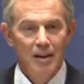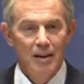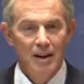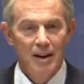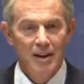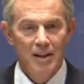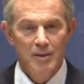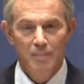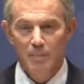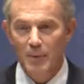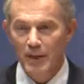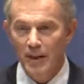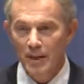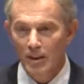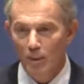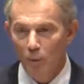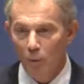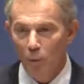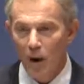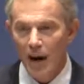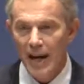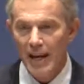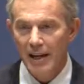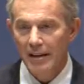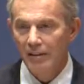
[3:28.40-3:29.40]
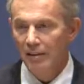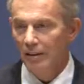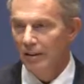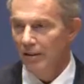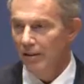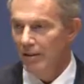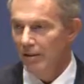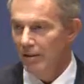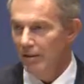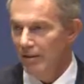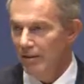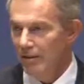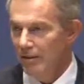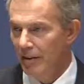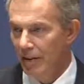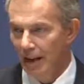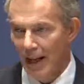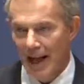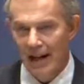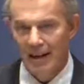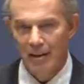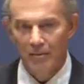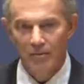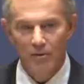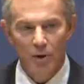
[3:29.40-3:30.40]
has been the way that the
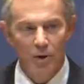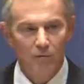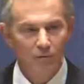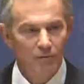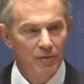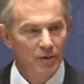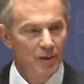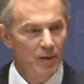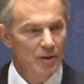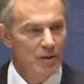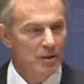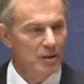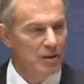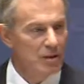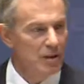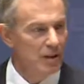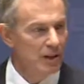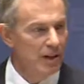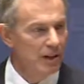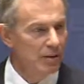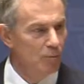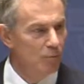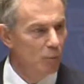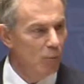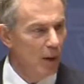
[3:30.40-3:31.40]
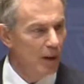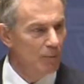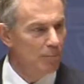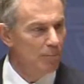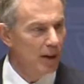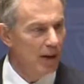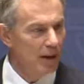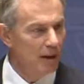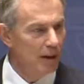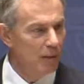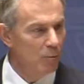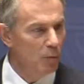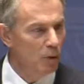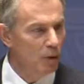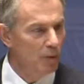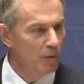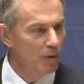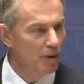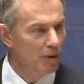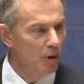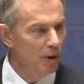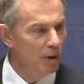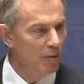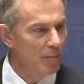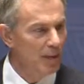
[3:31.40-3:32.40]
lack of confidence in one part of the world
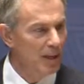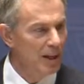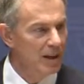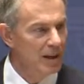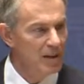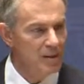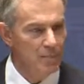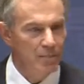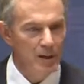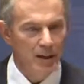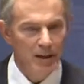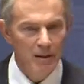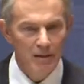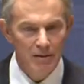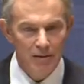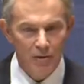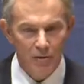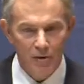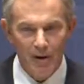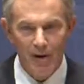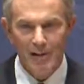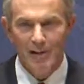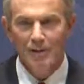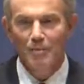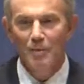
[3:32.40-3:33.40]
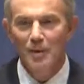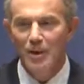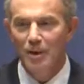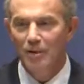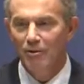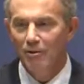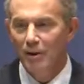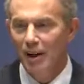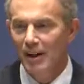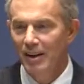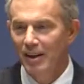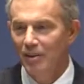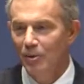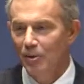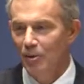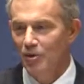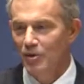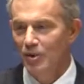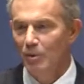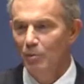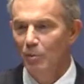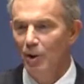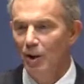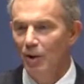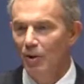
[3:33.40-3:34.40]
economy has been transmitted right across
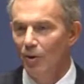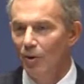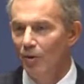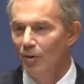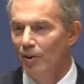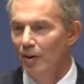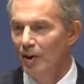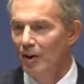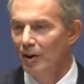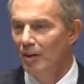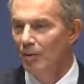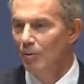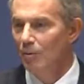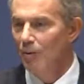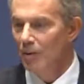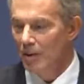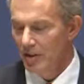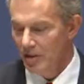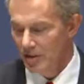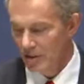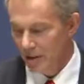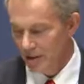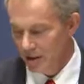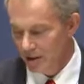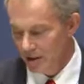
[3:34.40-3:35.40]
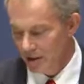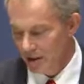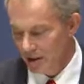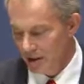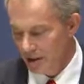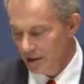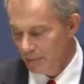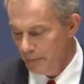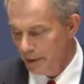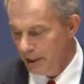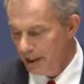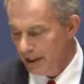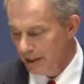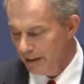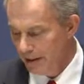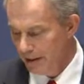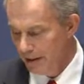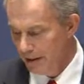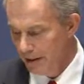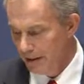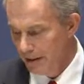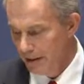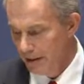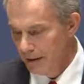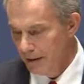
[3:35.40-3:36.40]
the world with astonishing speed.
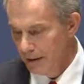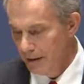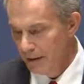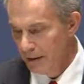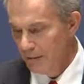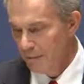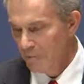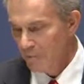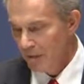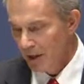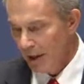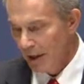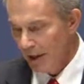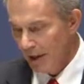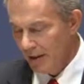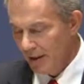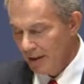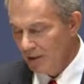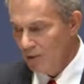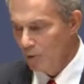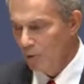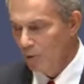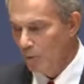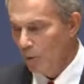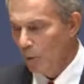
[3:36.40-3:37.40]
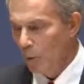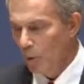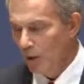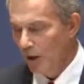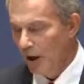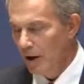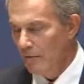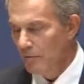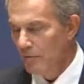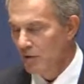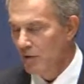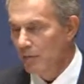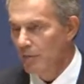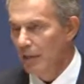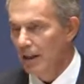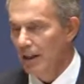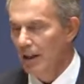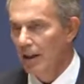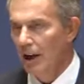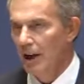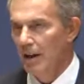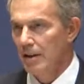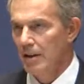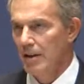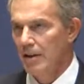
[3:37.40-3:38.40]
This was brought home to me
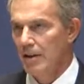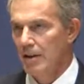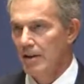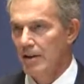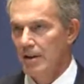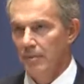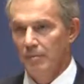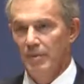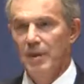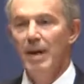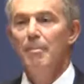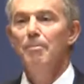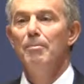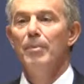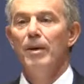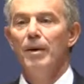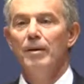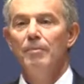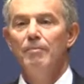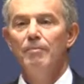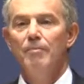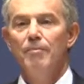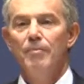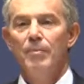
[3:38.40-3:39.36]
last September